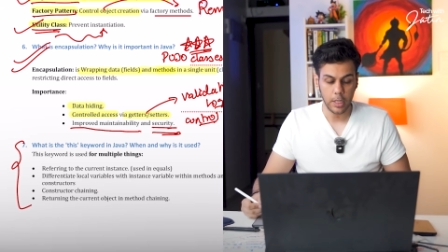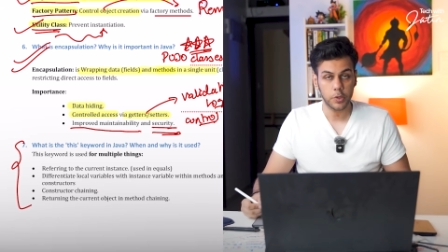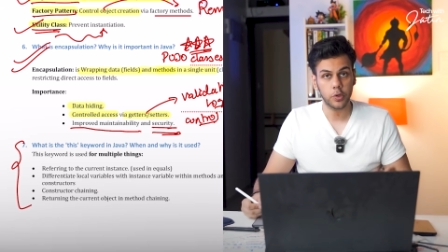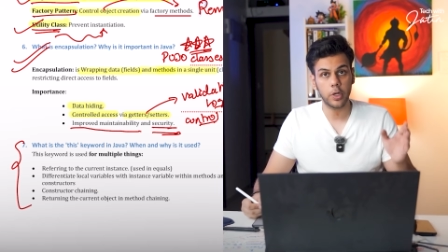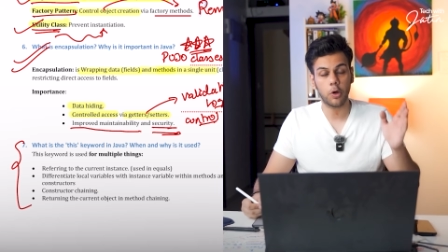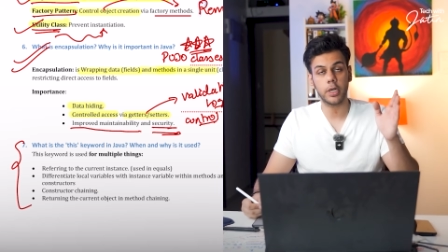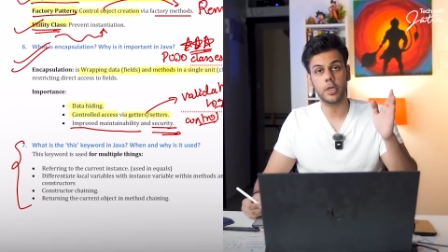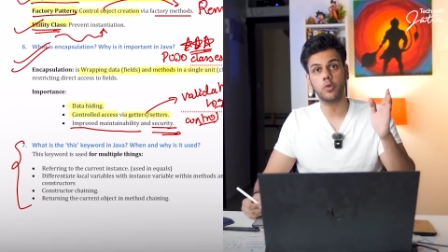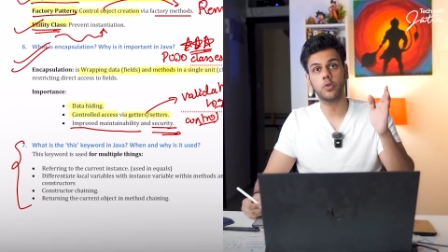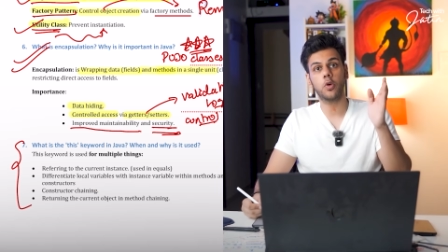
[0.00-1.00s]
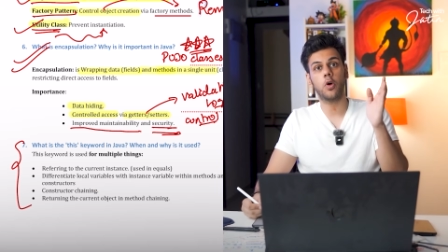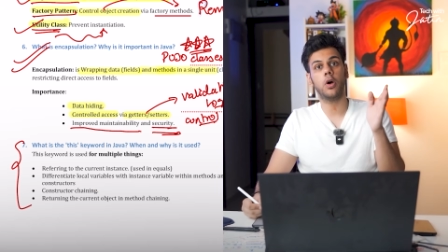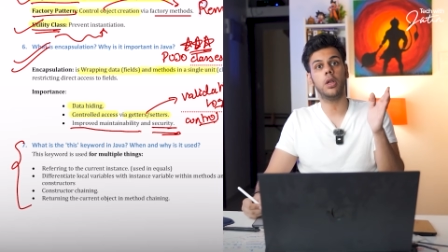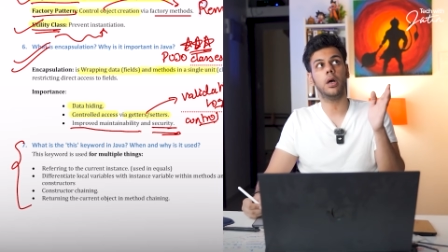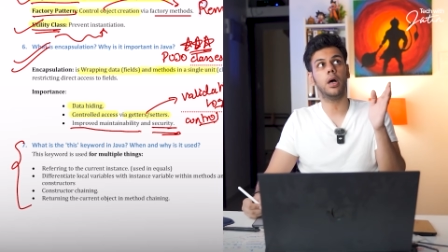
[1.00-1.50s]
So in order to
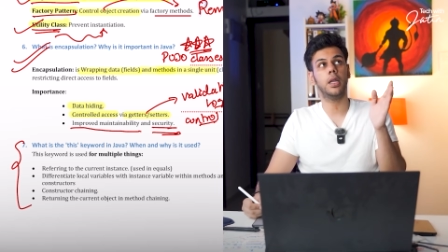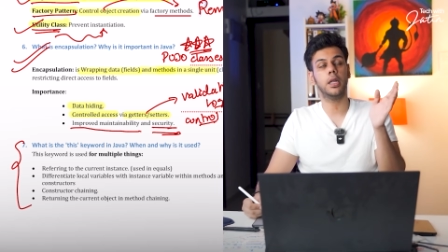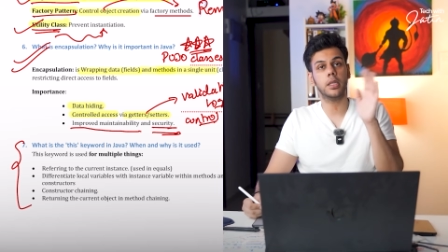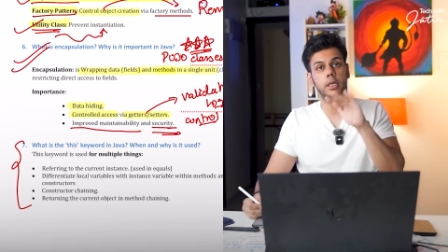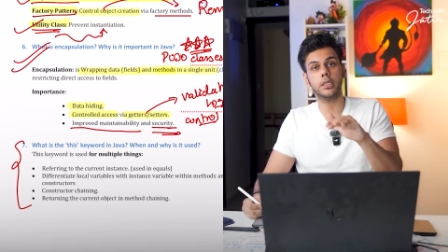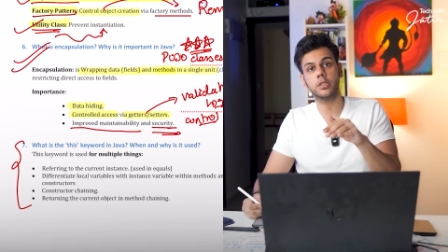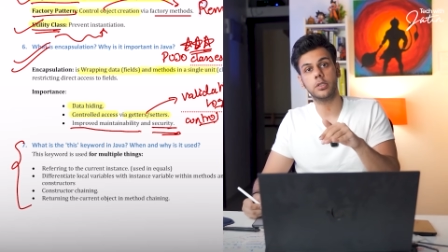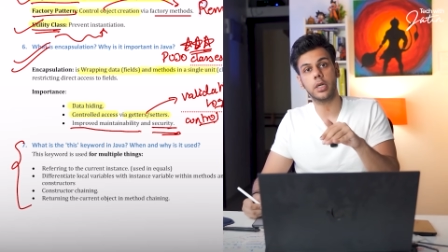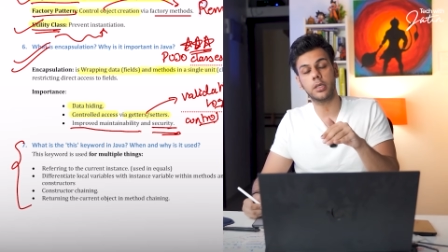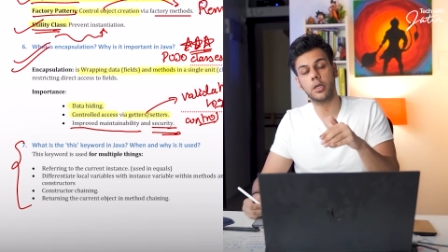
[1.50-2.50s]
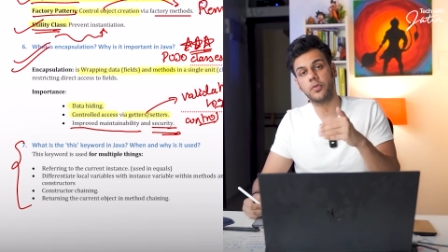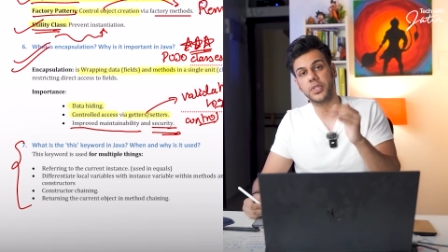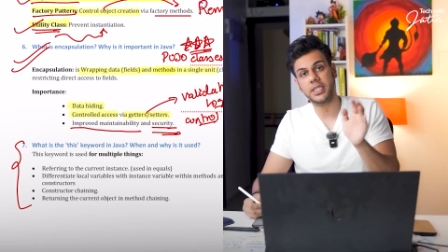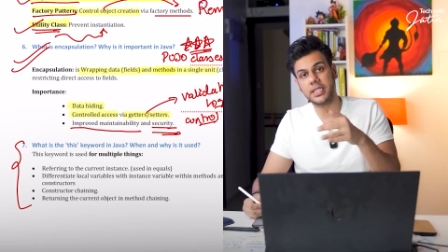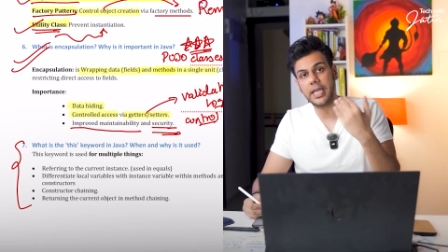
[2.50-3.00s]
call another constructor of a
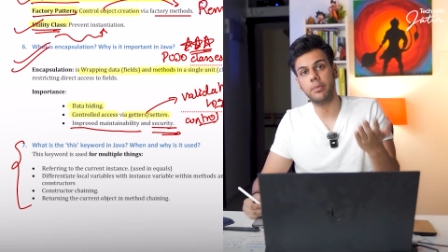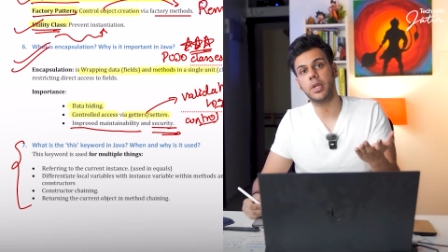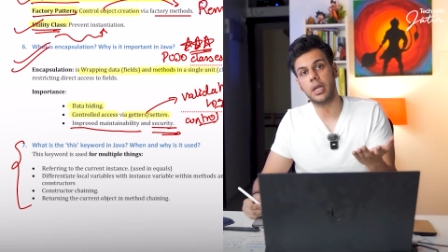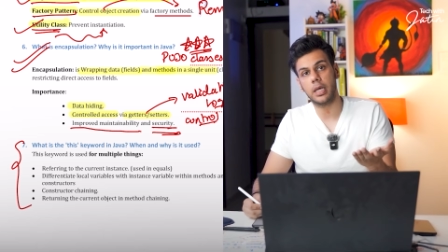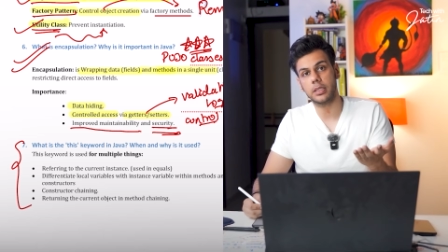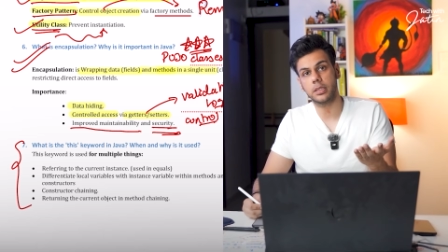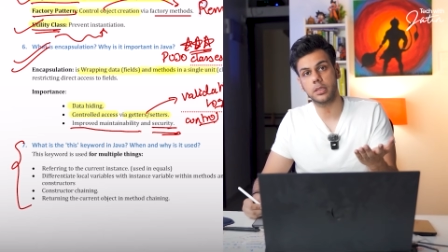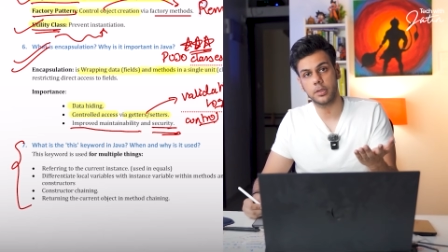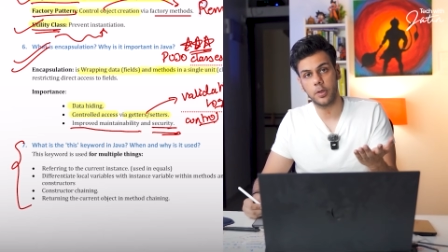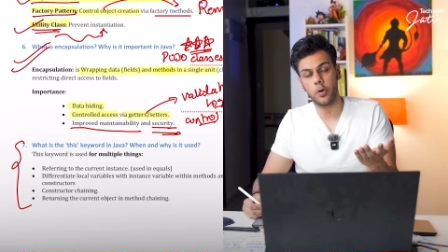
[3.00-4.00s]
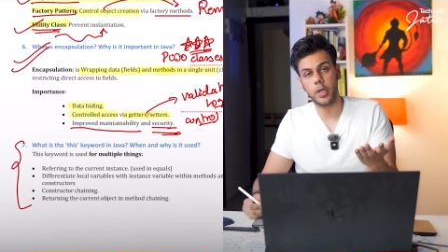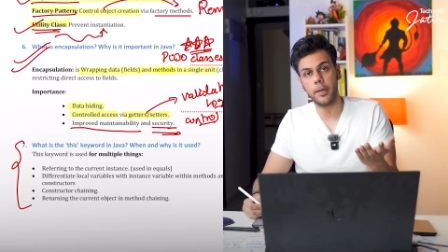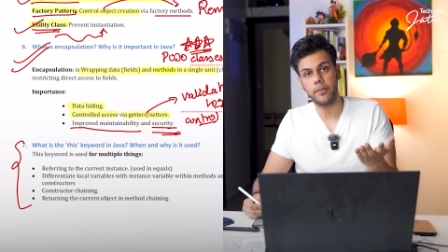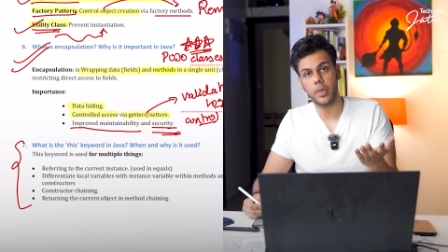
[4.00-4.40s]
same class, okay,